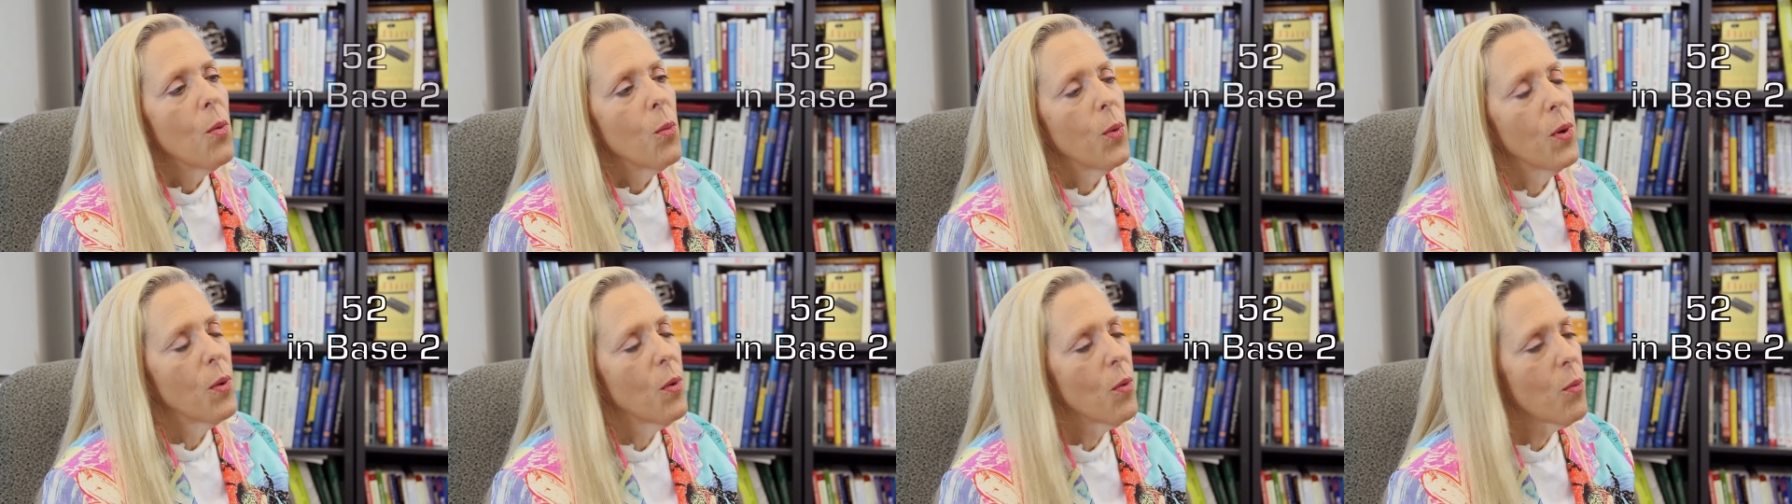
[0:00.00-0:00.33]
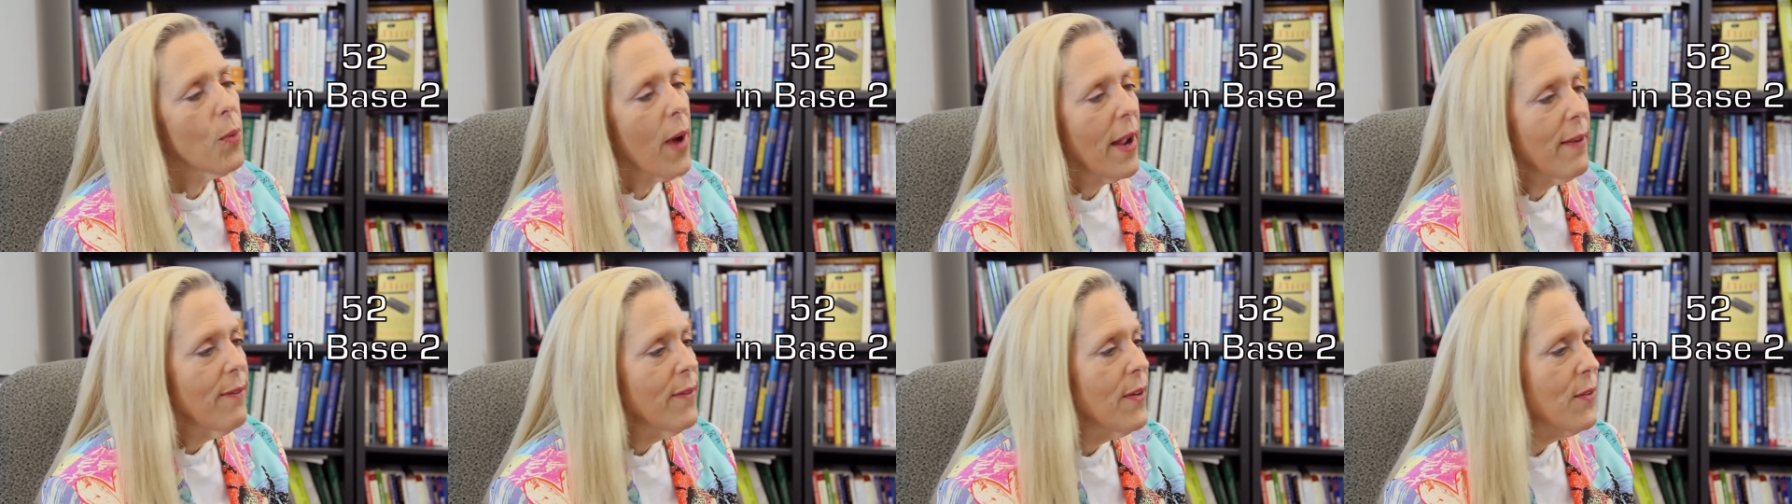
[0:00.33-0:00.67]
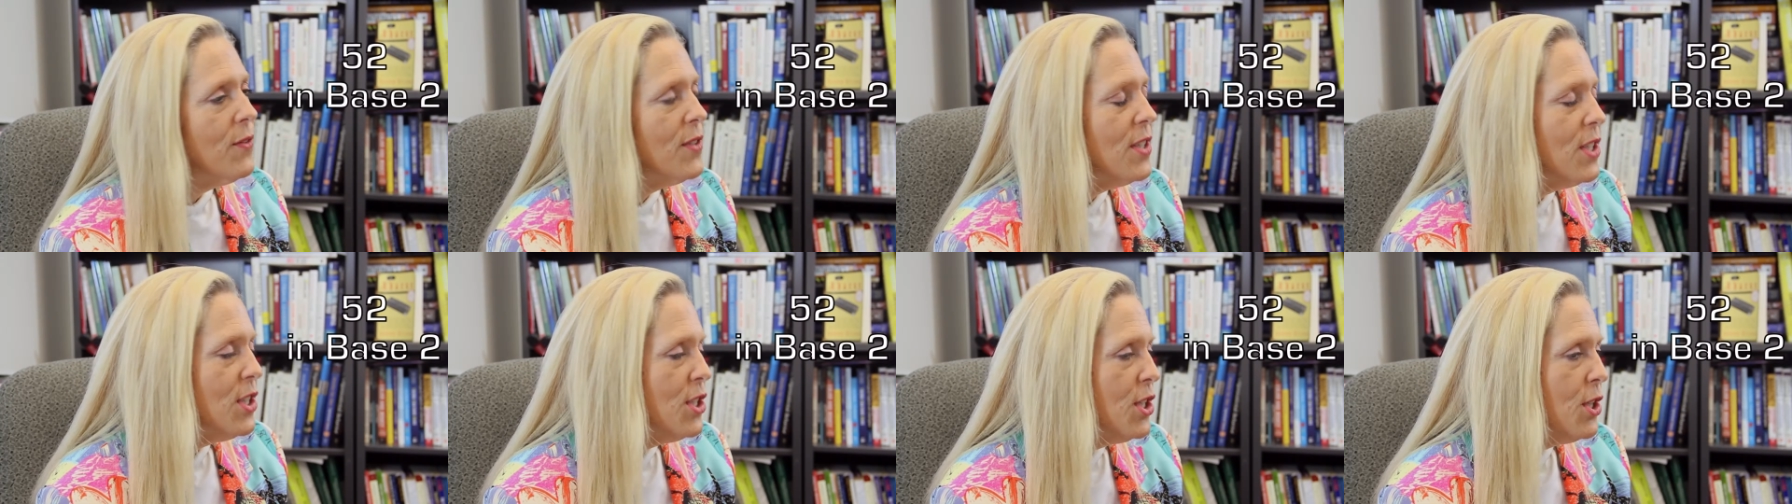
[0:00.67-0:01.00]
We will write
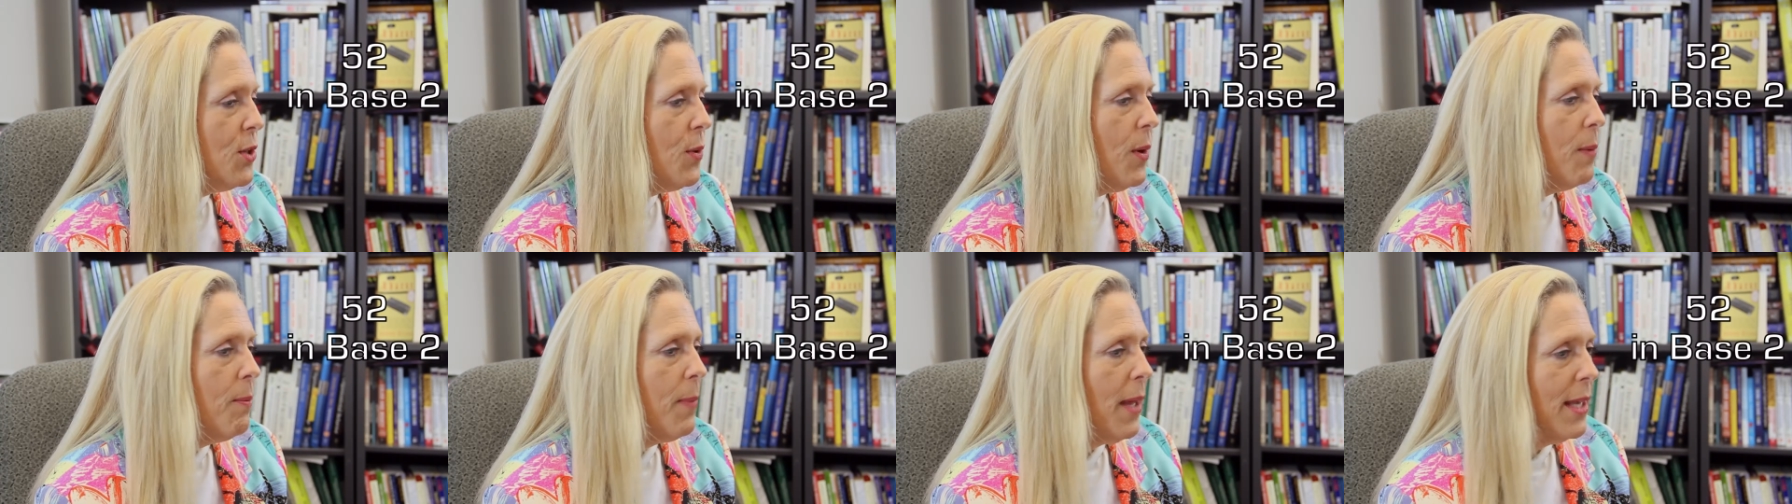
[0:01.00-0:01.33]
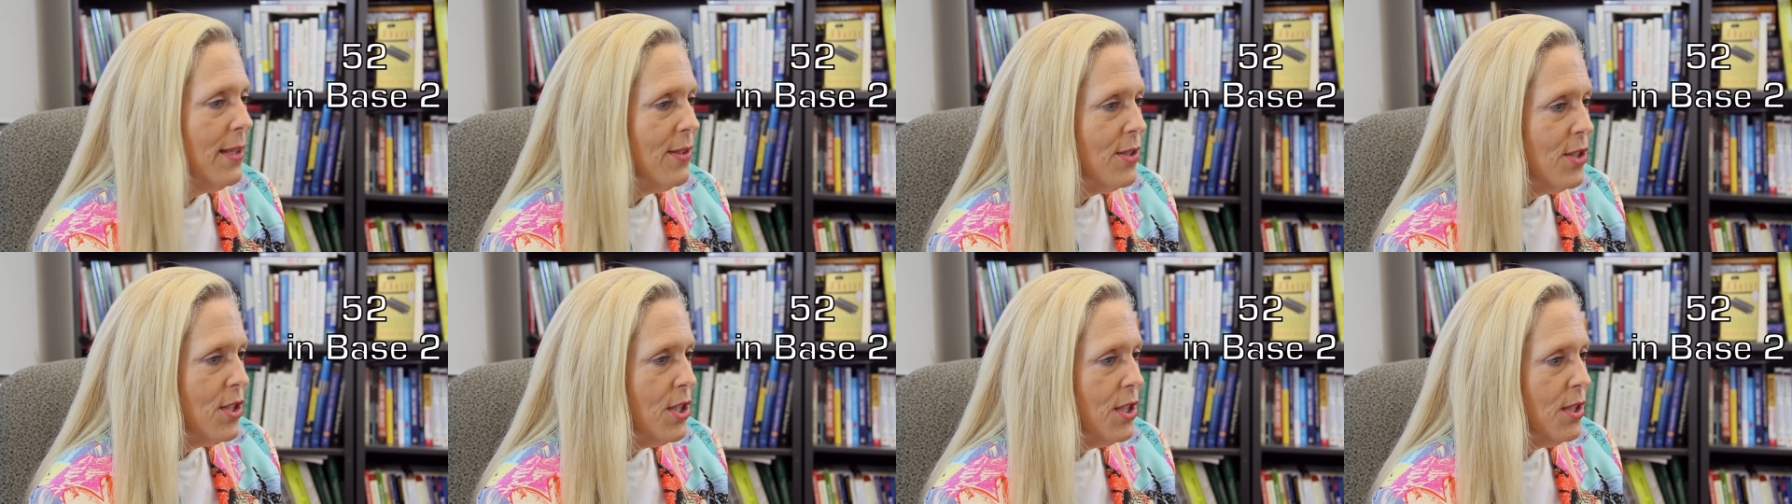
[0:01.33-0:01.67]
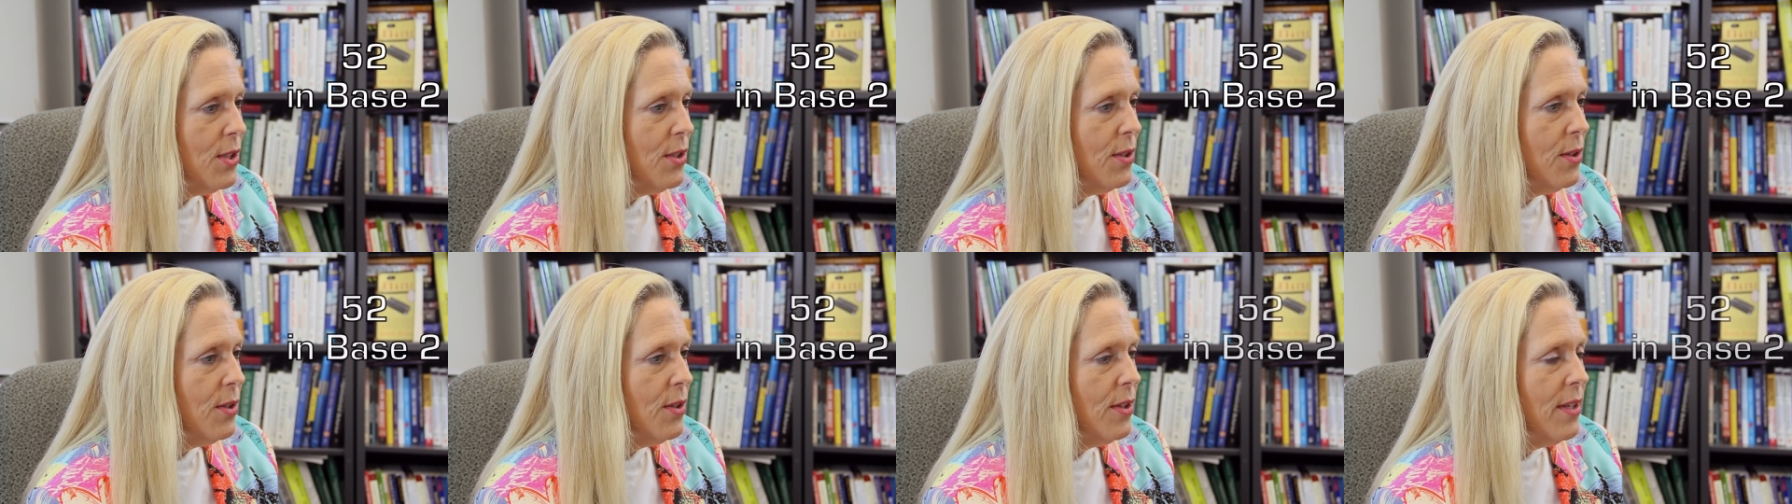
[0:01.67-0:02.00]
52 in base
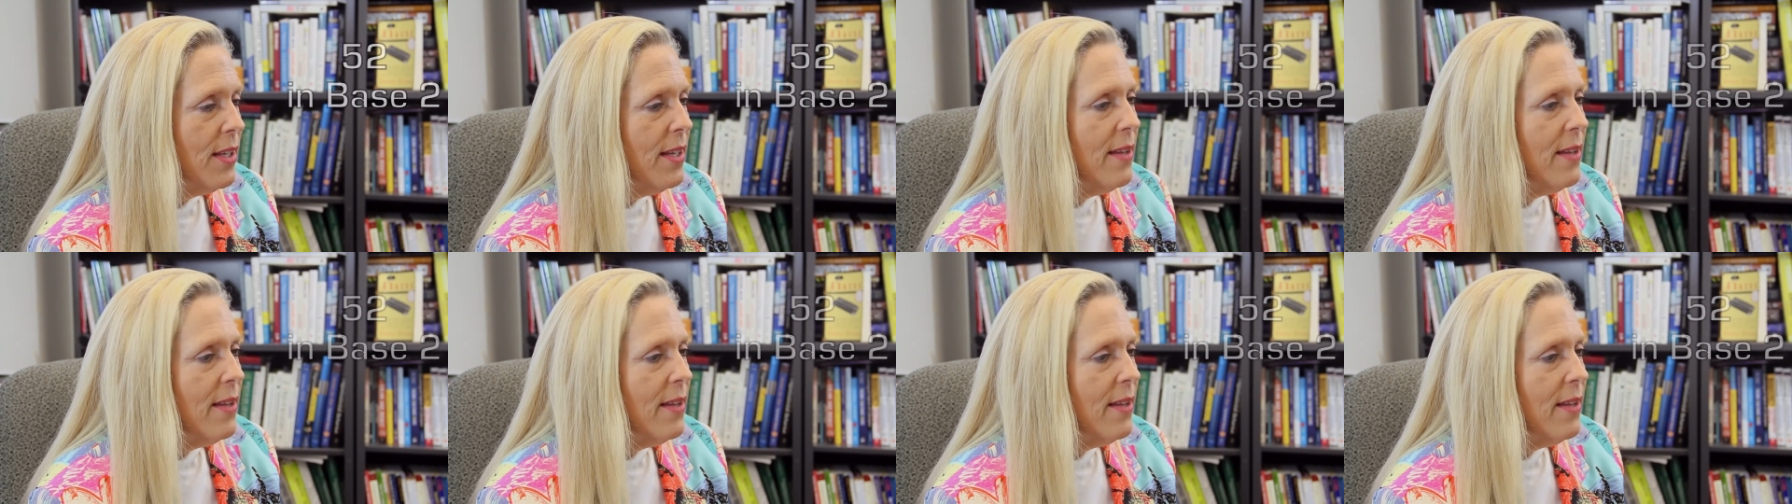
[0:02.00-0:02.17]
2.